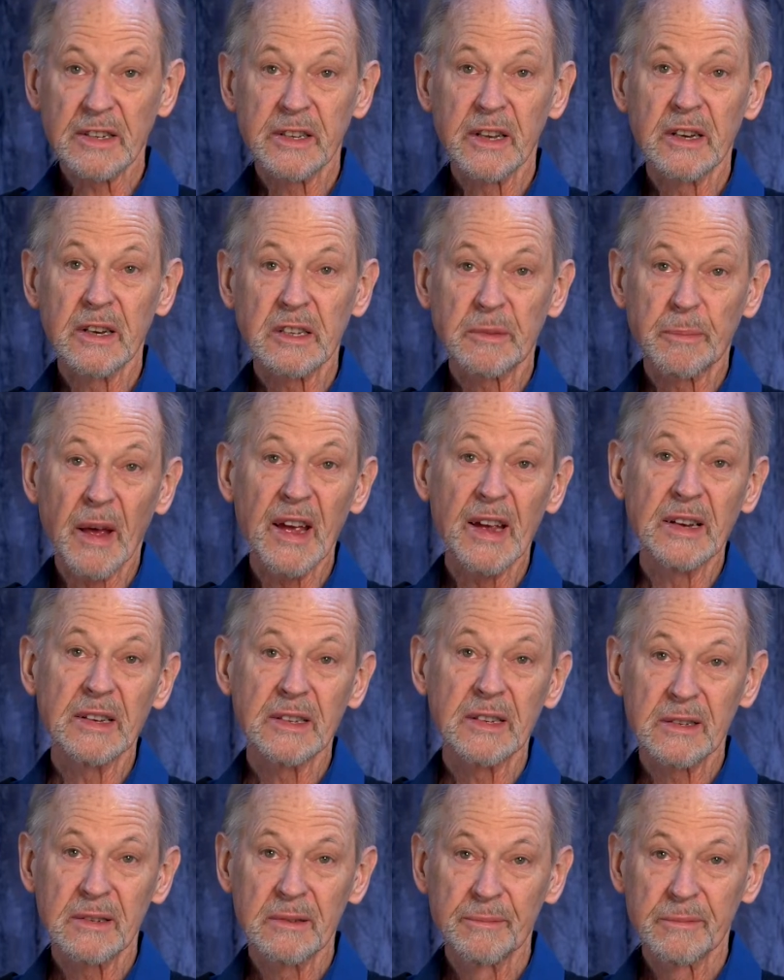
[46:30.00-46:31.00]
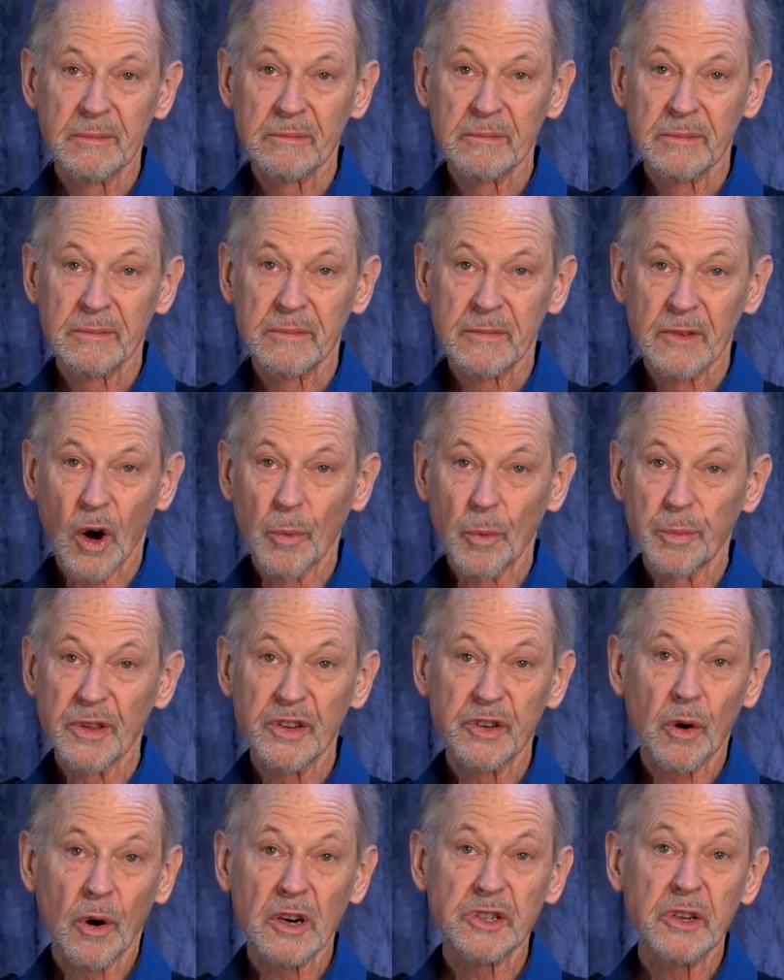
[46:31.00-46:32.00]
even take us into space,
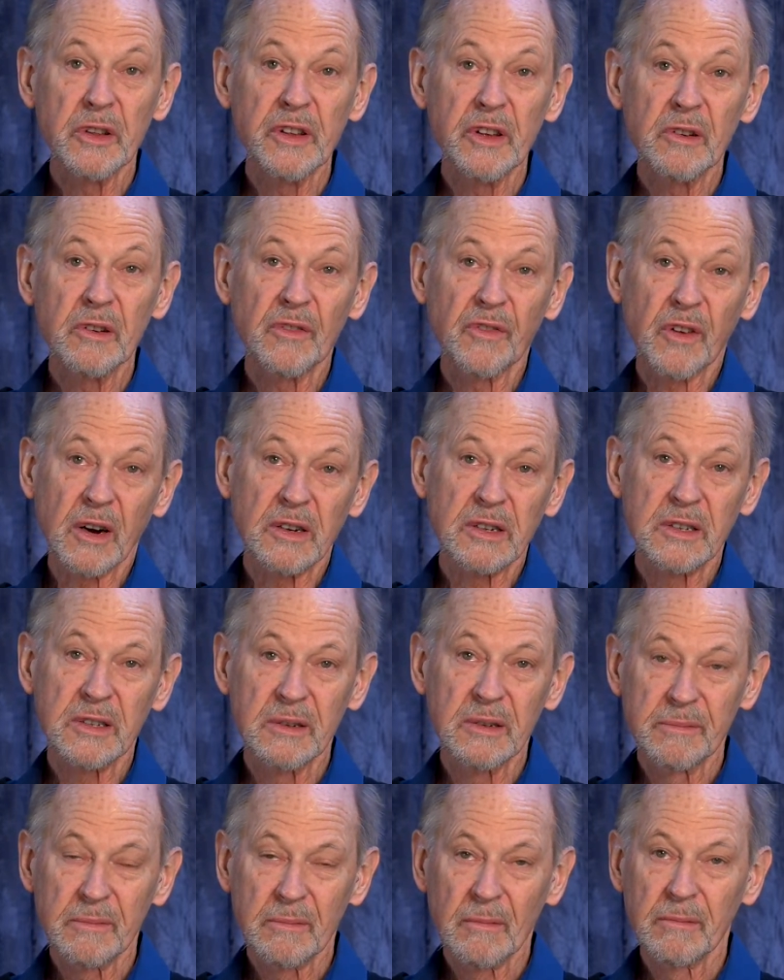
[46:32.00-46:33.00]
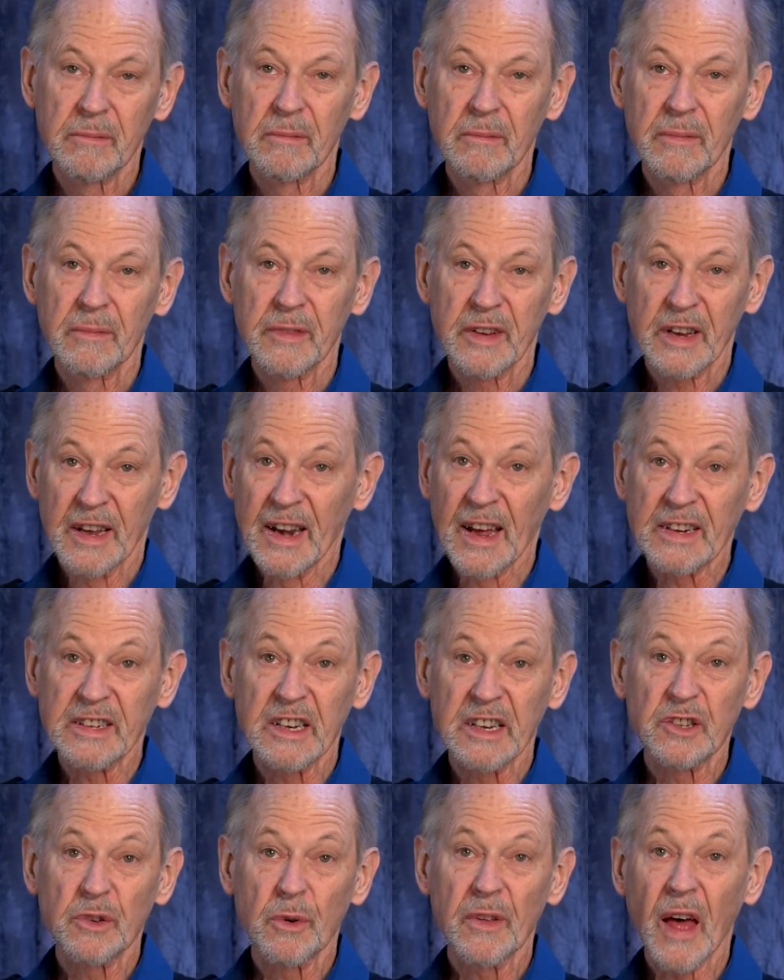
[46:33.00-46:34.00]
open the doors to the universe,
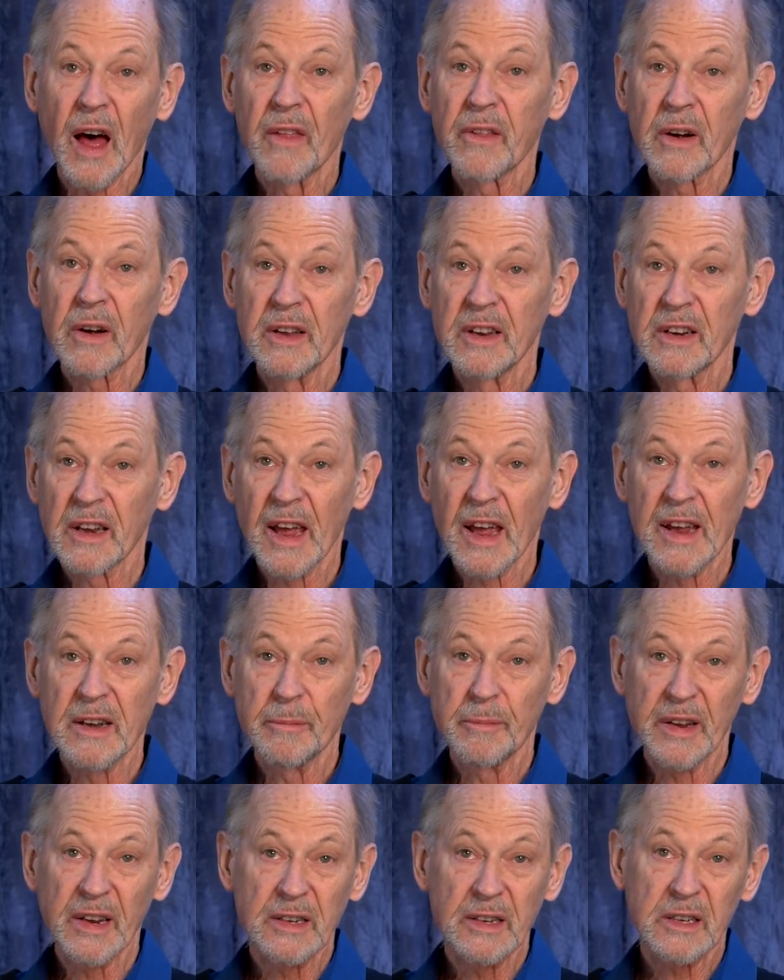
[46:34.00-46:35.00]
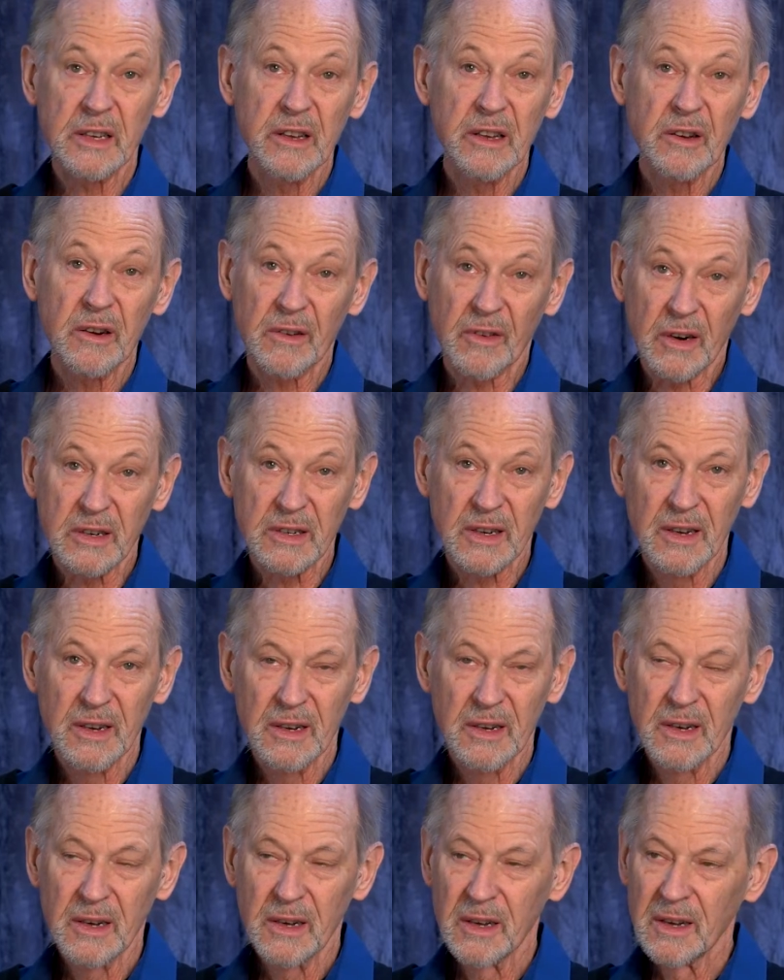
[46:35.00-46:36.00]
connect us with other enlightened beings in the
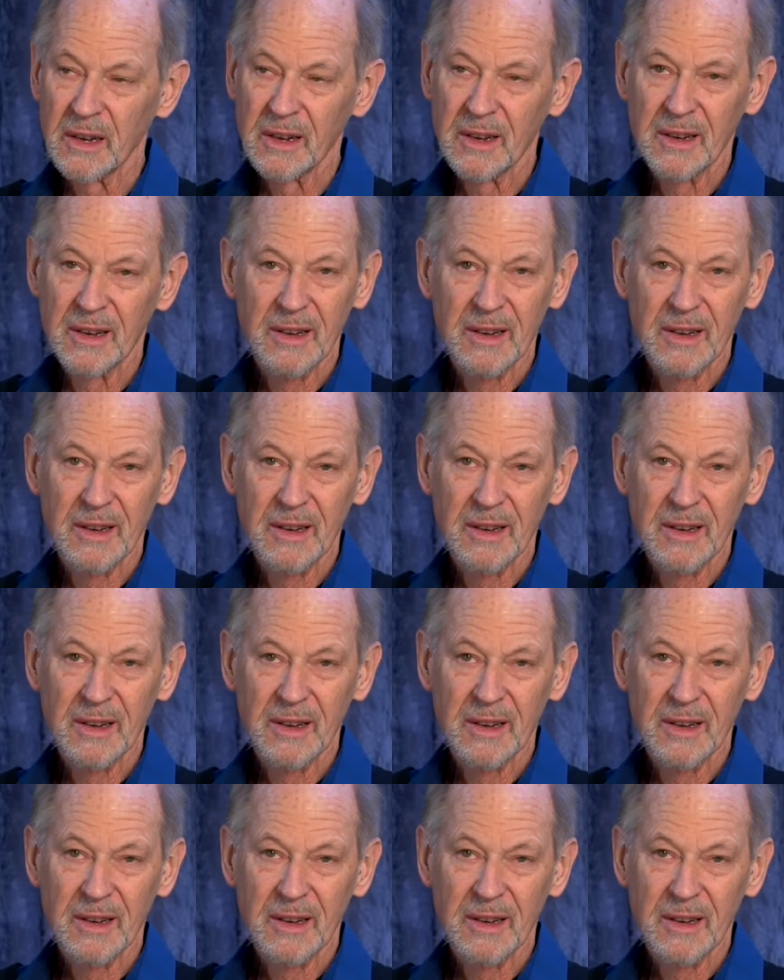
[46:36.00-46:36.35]
universe.